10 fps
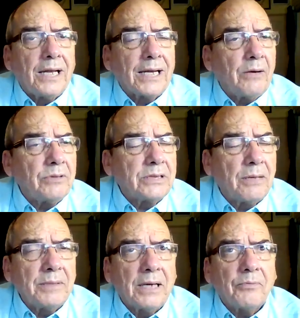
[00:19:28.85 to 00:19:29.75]
Like I was
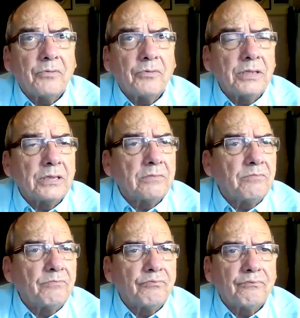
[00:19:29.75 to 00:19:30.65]
coming up through
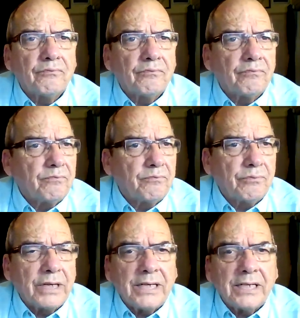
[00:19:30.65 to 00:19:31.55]
this
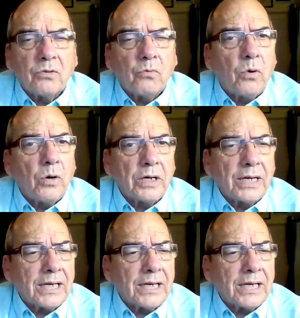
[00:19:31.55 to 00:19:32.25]
break in the water.